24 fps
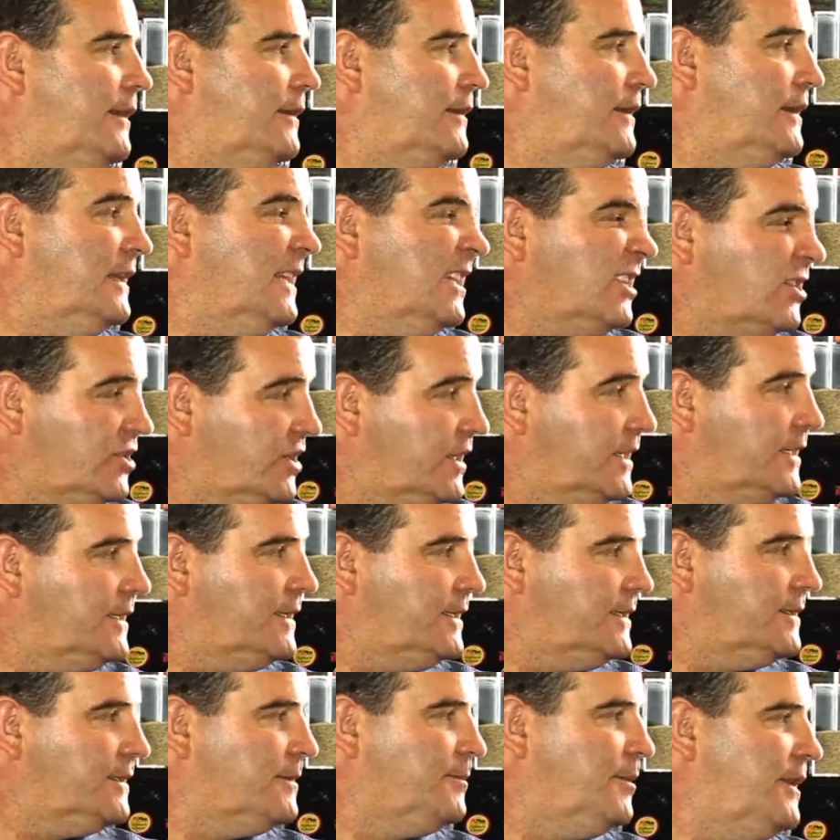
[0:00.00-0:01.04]
initially
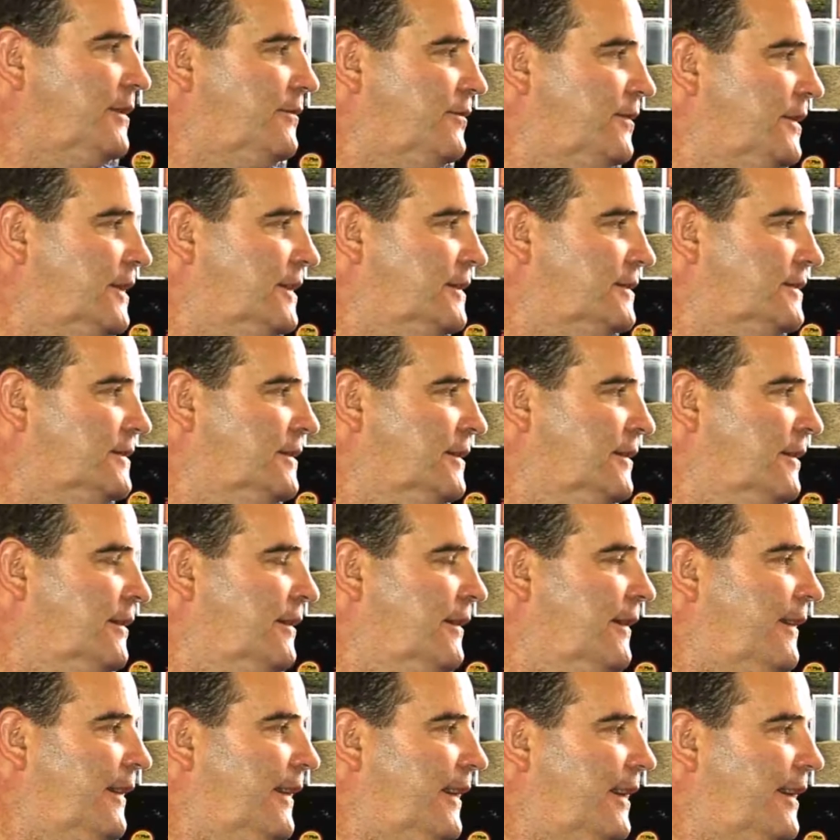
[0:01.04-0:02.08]
anticipated for this.
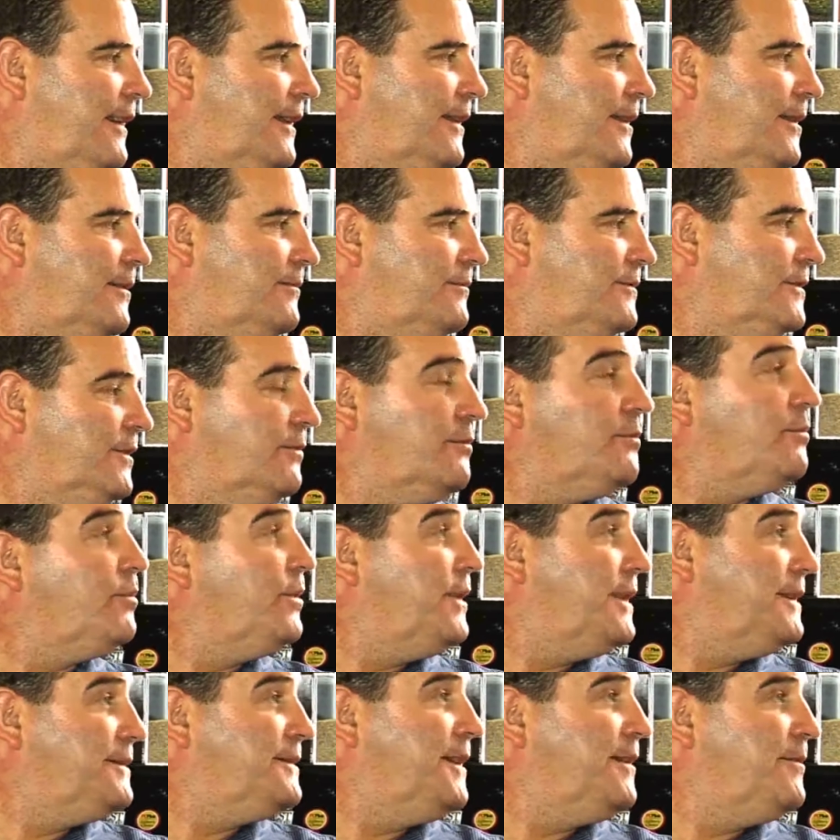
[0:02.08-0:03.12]
and so we're
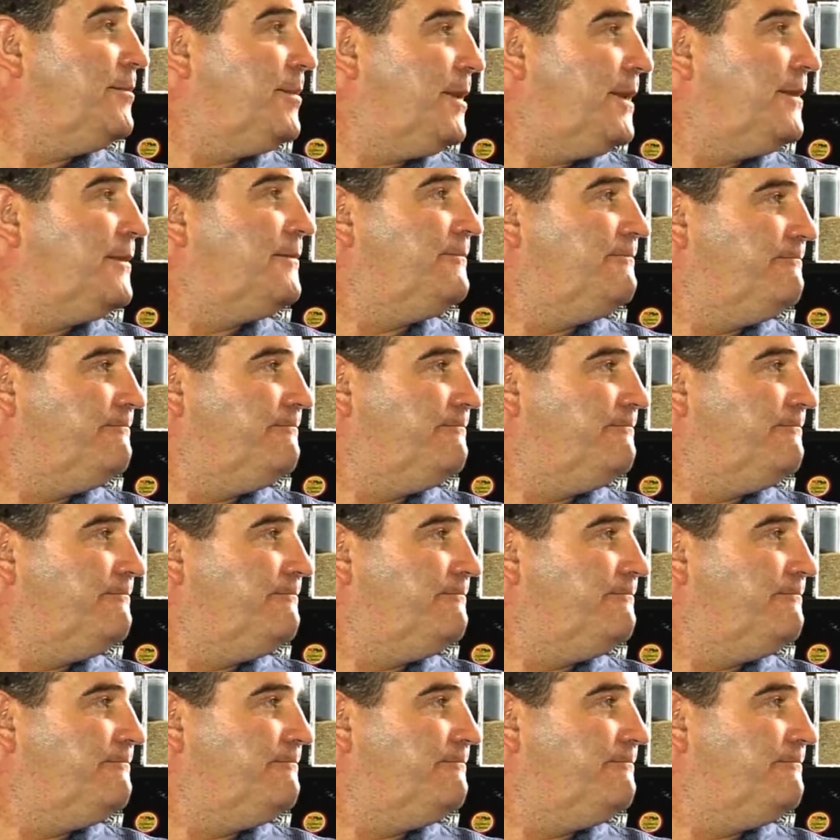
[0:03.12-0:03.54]
pretty excited about it.